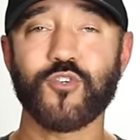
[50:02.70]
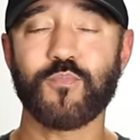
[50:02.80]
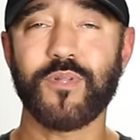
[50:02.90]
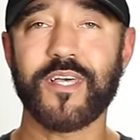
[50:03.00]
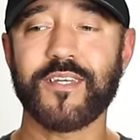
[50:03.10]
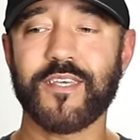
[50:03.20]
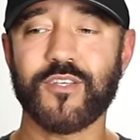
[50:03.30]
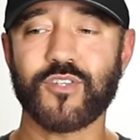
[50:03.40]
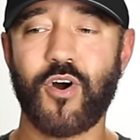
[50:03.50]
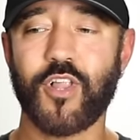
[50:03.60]
juice blend
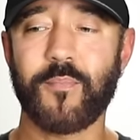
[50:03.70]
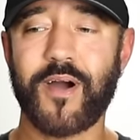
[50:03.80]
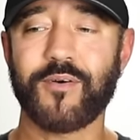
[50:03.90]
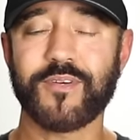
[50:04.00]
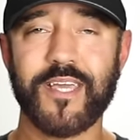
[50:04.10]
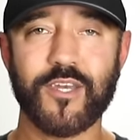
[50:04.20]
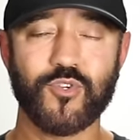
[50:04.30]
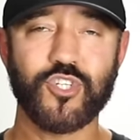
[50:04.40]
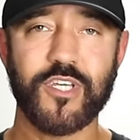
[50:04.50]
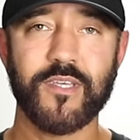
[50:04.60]
is all about
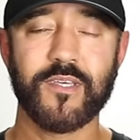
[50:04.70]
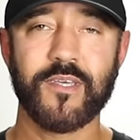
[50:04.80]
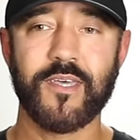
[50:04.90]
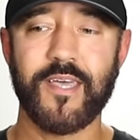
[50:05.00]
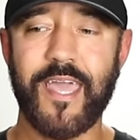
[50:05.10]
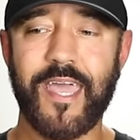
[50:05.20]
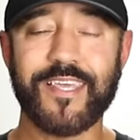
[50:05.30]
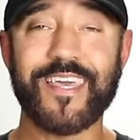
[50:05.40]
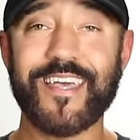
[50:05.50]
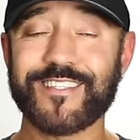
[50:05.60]
energy,
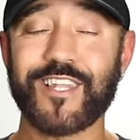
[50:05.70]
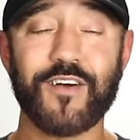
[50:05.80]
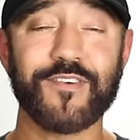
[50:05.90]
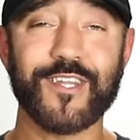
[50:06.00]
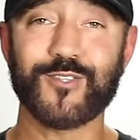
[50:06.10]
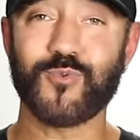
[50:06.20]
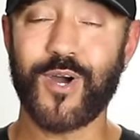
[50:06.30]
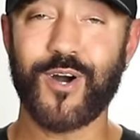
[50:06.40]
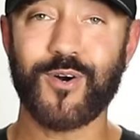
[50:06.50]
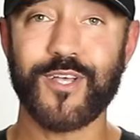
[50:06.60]
and kids love it as
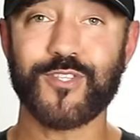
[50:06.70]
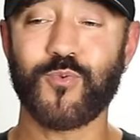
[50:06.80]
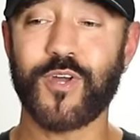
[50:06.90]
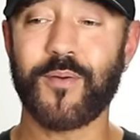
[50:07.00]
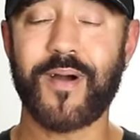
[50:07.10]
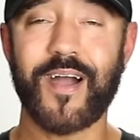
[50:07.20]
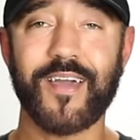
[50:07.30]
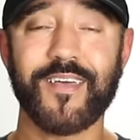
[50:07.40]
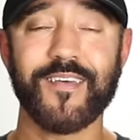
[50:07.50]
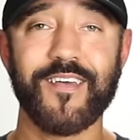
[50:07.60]
well. It's one of
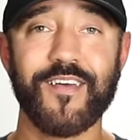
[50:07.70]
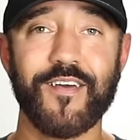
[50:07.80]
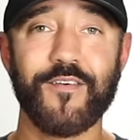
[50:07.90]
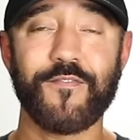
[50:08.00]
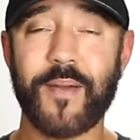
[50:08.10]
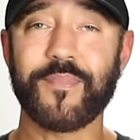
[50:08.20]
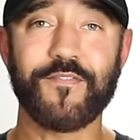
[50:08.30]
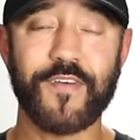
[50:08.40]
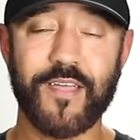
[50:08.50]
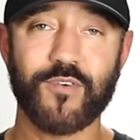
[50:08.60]
my family
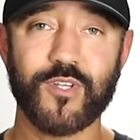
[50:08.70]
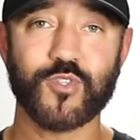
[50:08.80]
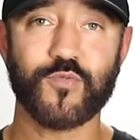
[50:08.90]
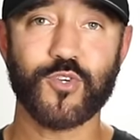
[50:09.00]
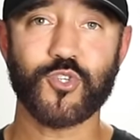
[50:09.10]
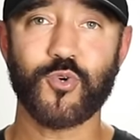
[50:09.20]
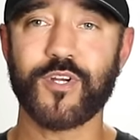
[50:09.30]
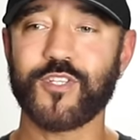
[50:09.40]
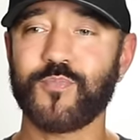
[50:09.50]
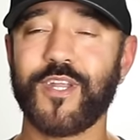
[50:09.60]
favorites for sure,
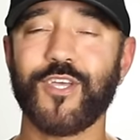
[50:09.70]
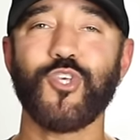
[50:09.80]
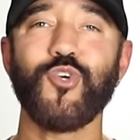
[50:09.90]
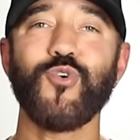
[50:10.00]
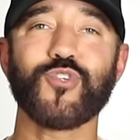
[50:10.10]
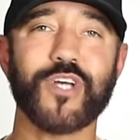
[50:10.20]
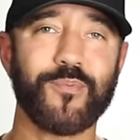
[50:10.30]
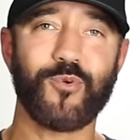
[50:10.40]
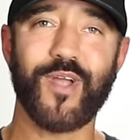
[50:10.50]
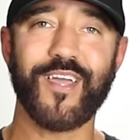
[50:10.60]
and it's been a huge
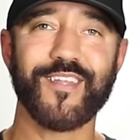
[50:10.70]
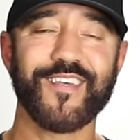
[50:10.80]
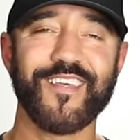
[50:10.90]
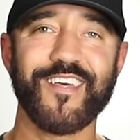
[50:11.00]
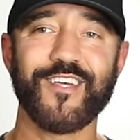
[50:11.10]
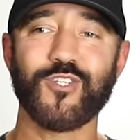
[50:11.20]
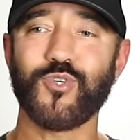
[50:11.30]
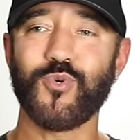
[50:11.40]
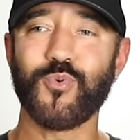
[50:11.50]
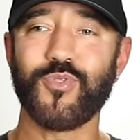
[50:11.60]
upgrade
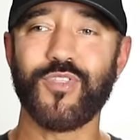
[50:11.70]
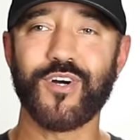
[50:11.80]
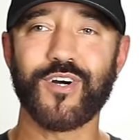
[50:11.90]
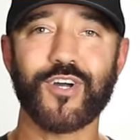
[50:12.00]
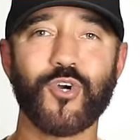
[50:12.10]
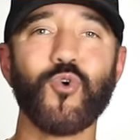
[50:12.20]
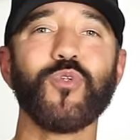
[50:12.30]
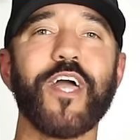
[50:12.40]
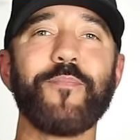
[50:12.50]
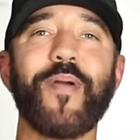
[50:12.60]
to the
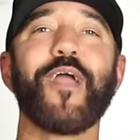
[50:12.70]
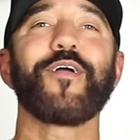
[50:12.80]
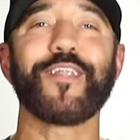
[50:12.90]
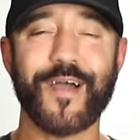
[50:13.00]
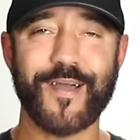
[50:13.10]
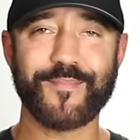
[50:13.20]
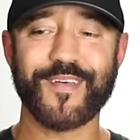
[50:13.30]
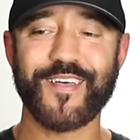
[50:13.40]
Kool Aid paradigm